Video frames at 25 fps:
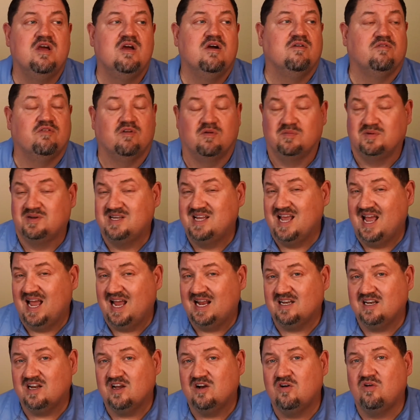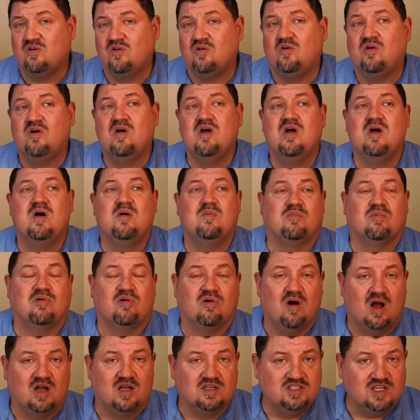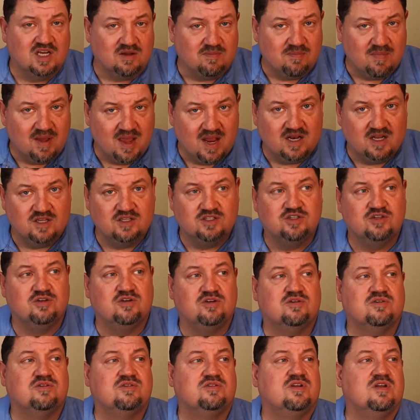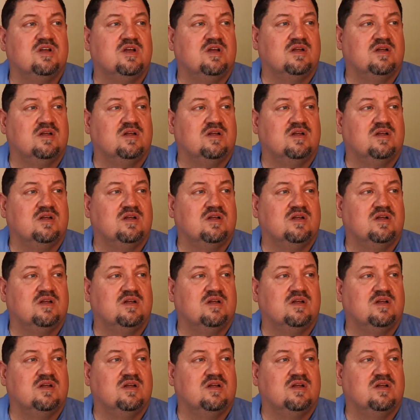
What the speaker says: from technical project managers,